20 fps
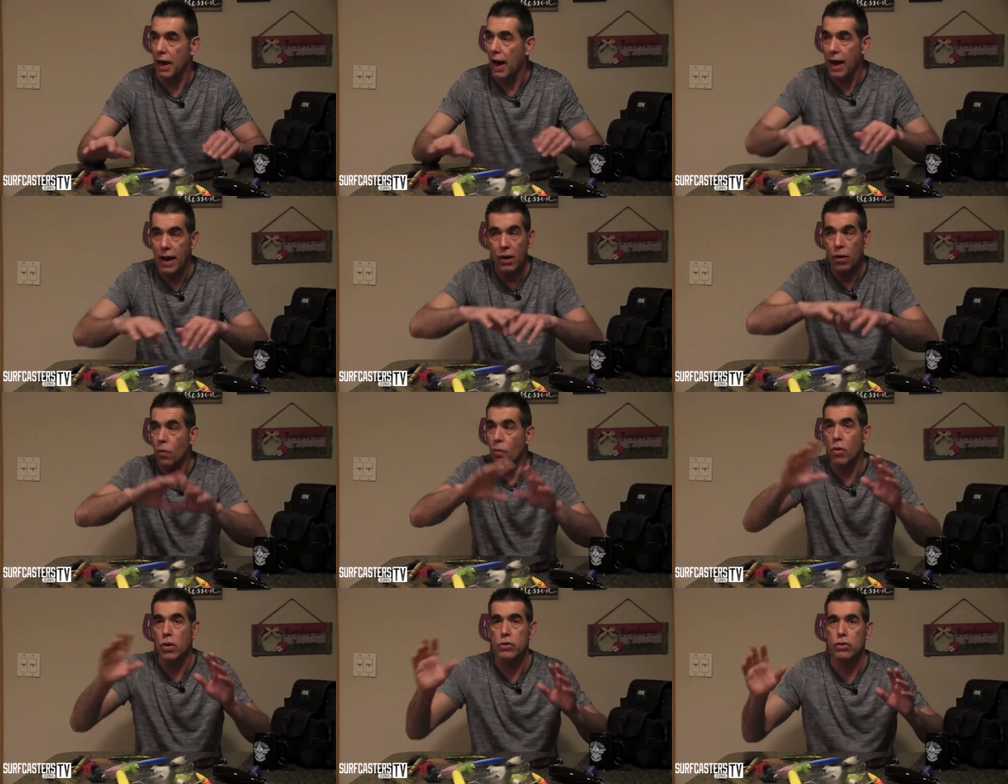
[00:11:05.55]
I
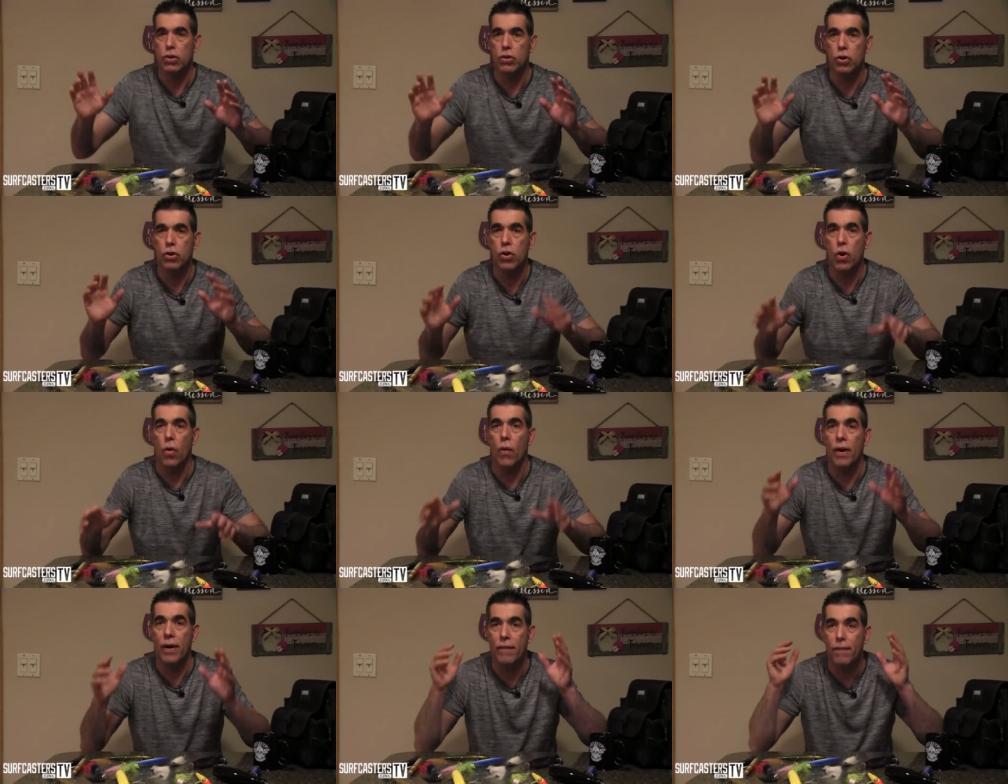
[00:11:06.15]
don't want you to
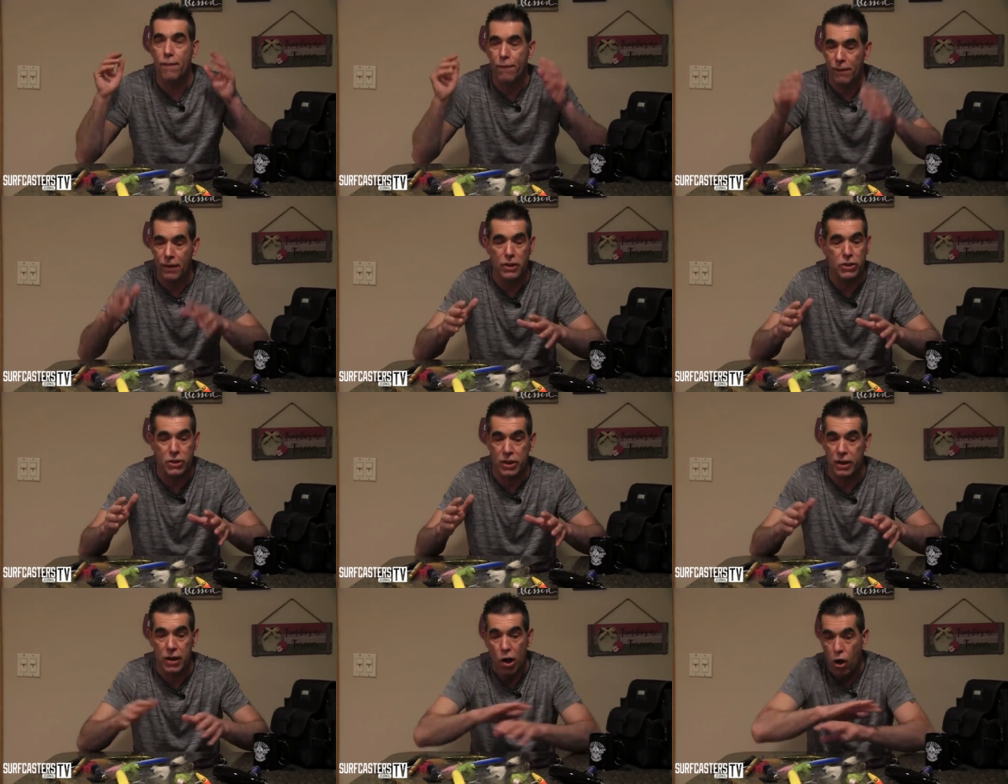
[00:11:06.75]
go and
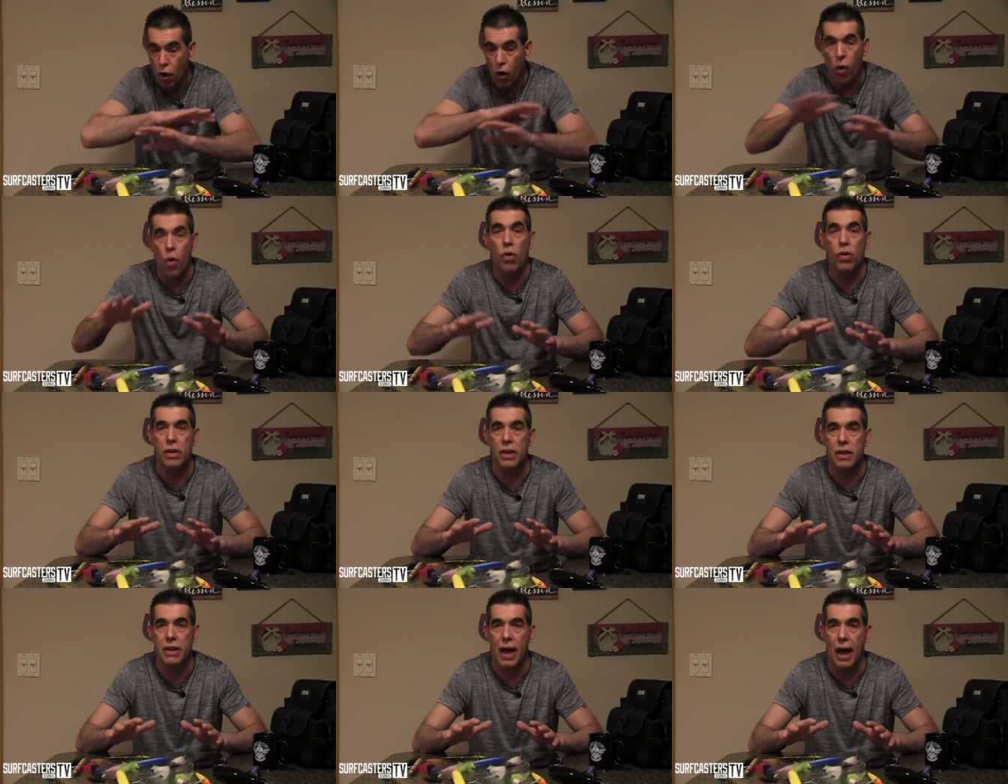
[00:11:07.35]
fish it
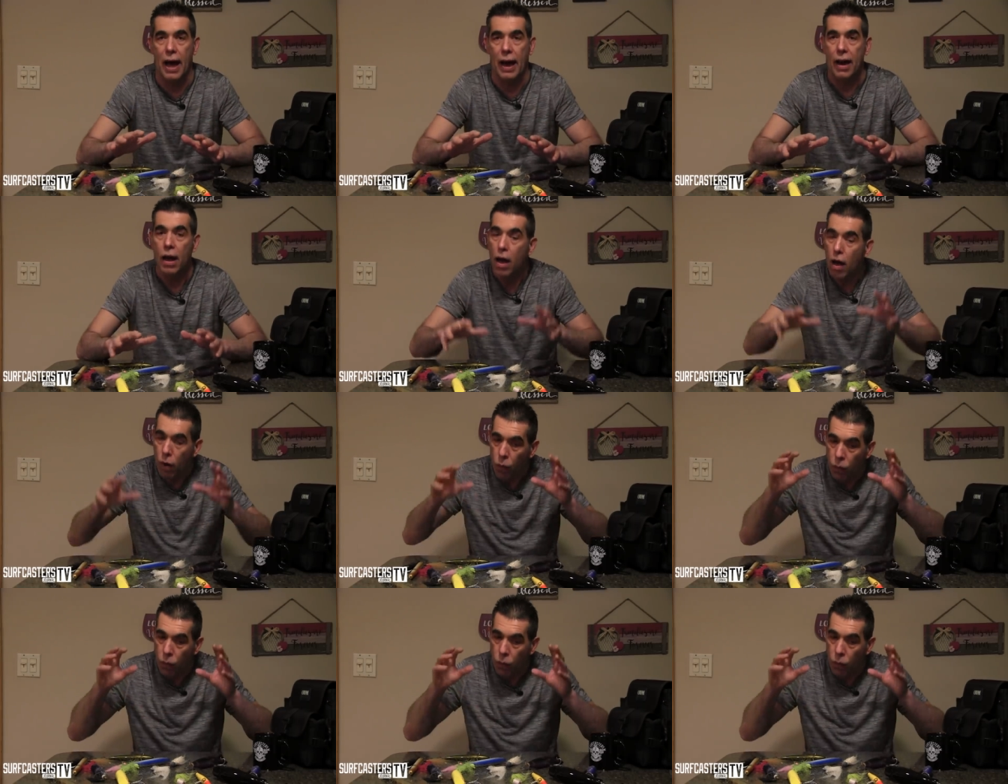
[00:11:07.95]
only that.